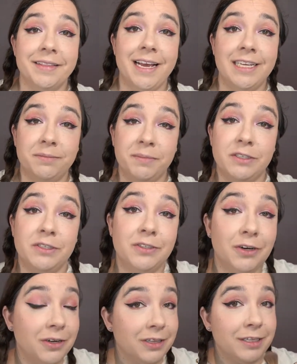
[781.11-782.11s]
last but
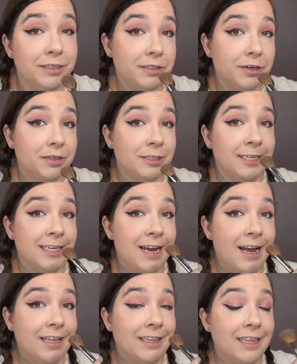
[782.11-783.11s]
certainly
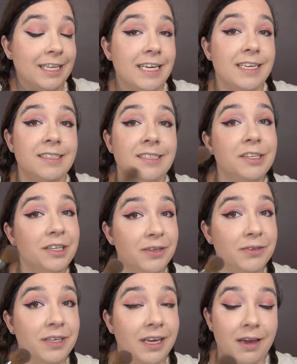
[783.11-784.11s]
not least,
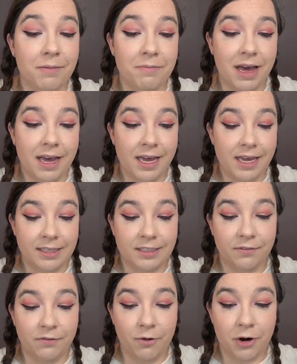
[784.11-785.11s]
using my
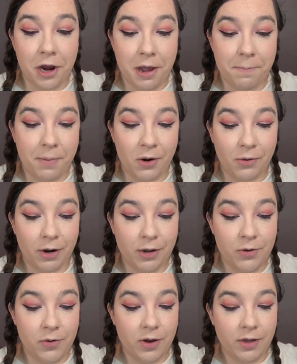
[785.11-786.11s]
Sephora
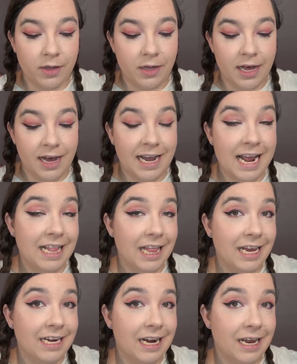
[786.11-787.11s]
Pro
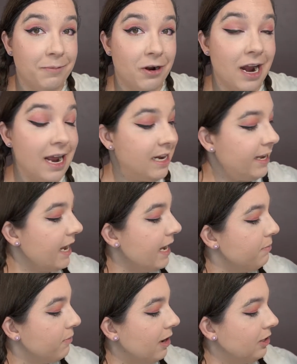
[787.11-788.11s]
Highlight number
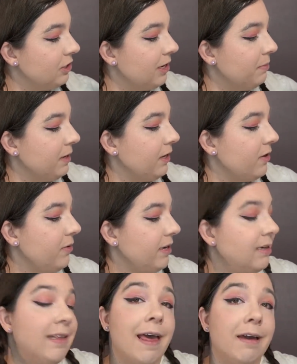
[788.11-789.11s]
98 brush, I'm going to go
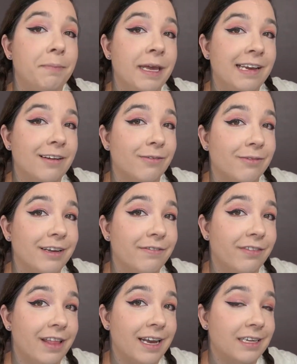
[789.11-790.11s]
into that Pink
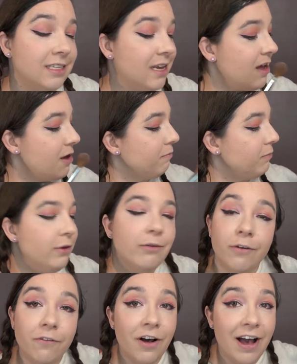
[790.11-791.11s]
Reflect
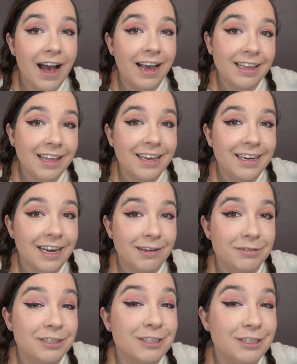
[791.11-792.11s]
beautiful highlight
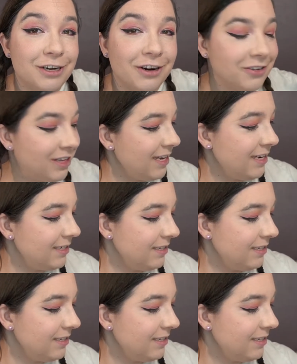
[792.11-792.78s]
named Starlight.